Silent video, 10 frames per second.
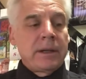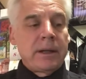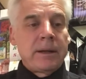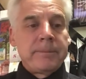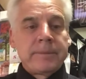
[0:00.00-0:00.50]

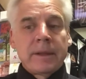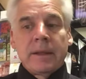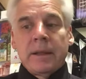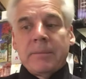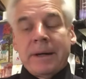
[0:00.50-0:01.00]
Um,
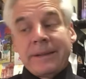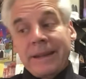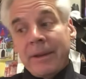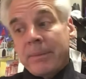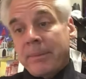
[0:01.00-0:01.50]
but
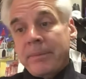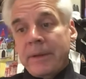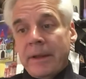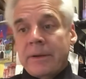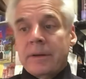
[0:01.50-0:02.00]
the
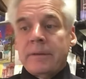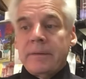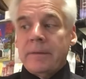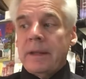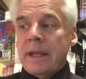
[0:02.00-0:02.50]
other
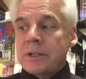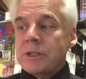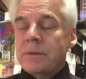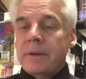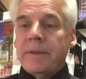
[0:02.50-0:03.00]

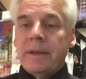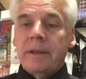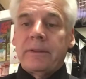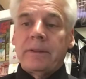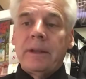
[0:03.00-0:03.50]
issue with
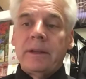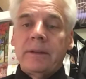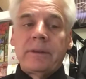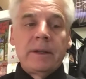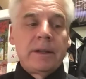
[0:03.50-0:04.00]
this is